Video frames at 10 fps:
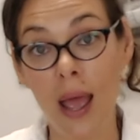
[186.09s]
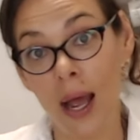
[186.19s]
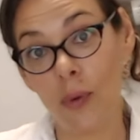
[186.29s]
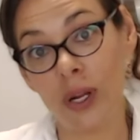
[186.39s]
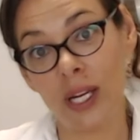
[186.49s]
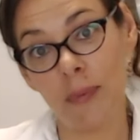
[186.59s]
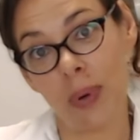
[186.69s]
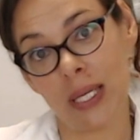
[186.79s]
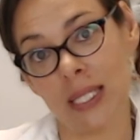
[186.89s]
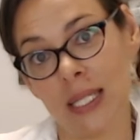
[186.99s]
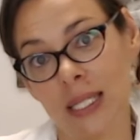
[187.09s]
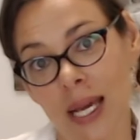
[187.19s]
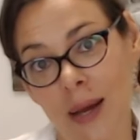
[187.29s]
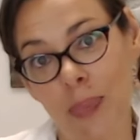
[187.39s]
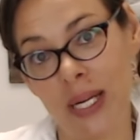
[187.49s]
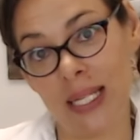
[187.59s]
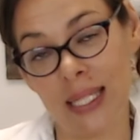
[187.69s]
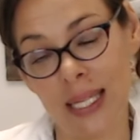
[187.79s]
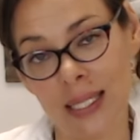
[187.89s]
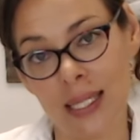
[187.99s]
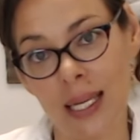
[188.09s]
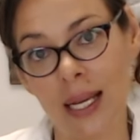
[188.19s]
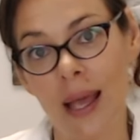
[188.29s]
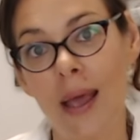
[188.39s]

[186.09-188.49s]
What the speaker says: And when it passes the upper intestine,